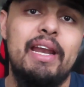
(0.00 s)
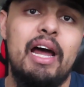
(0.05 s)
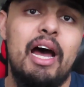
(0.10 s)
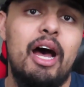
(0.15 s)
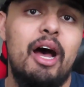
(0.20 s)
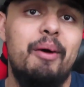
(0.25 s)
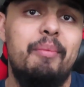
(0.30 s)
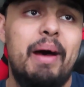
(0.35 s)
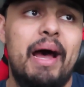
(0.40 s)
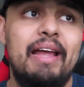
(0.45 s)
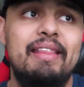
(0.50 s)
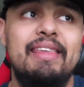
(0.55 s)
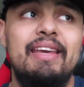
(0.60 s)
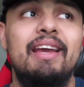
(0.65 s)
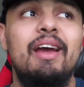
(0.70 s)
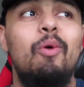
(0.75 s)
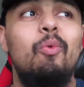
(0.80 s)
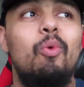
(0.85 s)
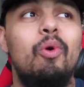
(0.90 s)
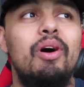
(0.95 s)
I think
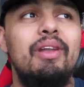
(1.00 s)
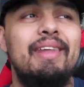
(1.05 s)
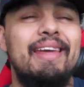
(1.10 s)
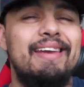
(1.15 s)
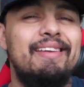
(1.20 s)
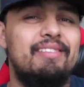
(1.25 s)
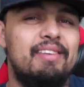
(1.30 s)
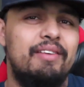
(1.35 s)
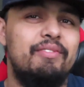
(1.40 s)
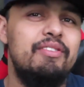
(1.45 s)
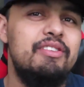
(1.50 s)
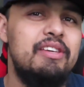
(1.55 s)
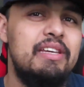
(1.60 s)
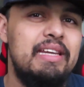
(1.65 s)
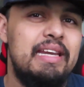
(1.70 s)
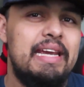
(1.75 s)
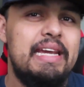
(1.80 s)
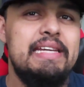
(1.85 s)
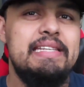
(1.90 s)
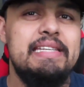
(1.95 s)
I won like
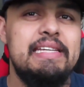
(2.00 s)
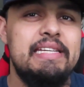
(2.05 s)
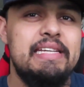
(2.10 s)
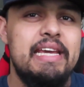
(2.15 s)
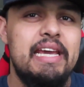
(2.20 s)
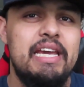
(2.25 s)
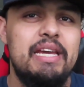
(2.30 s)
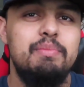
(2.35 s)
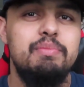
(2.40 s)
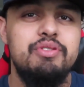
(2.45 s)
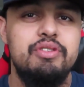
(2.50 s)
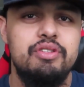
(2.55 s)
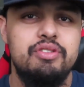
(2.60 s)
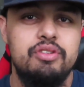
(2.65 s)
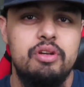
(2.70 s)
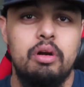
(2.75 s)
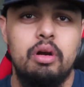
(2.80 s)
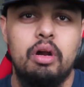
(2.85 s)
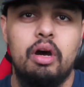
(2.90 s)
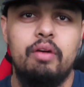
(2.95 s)
17, 18 games to
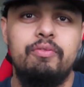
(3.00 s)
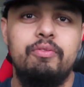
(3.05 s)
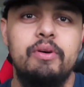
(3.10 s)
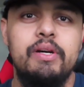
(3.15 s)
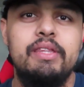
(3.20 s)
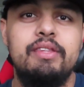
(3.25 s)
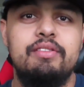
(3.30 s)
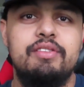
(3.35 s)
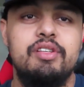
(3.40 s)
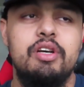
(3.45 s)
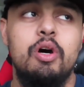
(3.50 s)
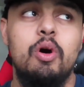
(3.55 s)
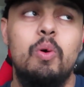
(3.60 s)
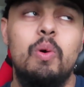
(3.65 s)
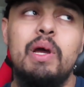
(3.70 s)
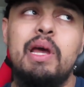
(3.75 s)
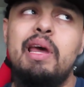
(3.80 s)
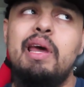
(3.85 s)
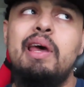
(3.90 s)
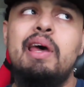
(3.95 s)
start off with, so